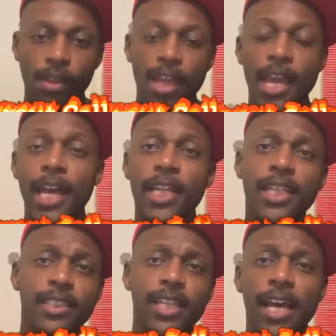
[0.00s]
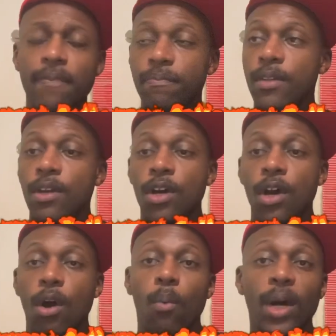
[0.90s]
And he said
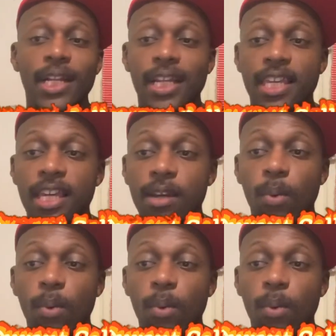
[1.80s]
one of the key